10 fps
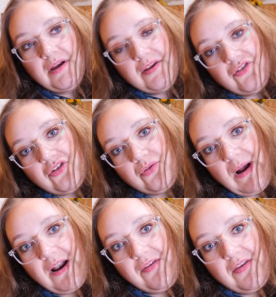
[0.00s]
is just
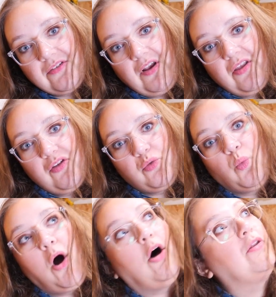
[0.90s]
right on the other side of this
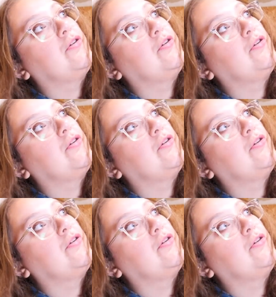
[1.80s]
wall.